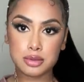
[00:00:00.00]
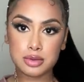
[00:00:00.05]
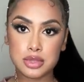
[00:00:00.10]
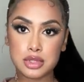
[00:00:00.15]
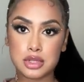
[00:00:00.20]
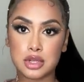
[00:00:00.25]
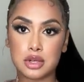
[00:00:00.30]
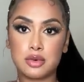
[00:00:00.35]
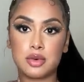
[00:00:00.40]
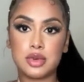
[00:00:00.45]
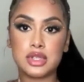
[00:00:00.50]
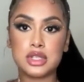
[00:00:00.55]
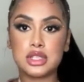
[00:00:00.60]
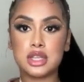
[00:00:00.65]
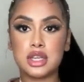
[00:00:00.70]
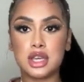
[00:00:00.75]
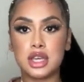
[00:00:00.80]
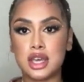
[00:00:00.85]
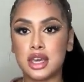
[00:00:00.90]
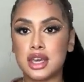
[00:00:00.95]
So once
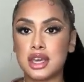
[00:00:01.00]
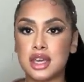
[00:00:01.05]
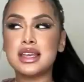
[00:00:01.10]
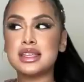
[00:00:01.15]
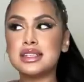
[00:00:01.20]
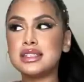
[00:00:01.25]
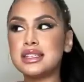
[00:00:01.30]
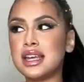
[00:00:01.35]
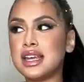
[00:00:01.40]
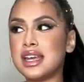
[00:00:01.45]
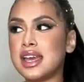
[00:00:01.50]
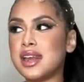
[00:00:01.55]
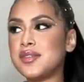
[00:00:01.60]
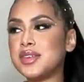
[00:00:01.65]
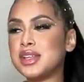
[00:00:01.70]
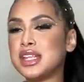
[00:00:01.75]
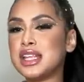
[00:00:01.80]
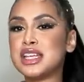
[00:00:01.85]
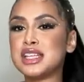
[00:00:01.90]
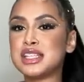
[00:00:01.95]
again, it's like
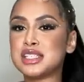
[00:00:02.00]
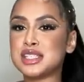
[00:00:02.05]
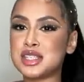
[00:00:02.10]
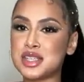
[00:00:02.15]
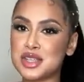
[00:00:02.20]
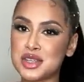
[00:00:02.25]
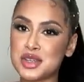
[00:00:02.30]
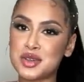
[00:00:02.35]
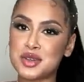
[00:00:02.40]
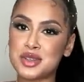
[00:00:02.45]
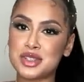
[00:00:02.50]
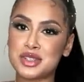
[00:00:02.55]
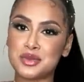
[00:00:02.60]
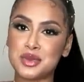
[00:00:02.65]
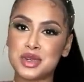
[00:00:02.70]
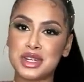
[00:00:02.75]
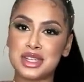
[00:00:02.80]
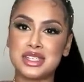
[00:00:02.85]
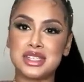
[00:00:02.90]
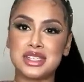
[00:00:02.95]
everything is cute, it's
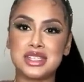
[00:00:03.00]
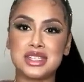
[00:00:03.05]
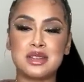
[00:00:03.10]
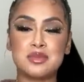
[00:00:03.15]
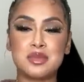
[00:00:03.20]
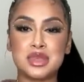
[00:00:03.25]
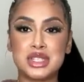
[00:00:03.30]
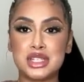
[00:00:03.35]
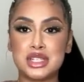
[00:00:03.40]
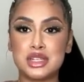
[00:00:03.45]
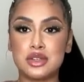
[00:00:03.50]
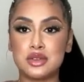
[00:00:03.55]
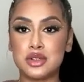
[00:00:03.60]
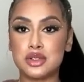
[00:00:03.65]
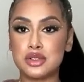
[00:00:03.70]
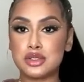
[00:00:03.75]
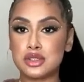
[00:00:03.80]
really just the material.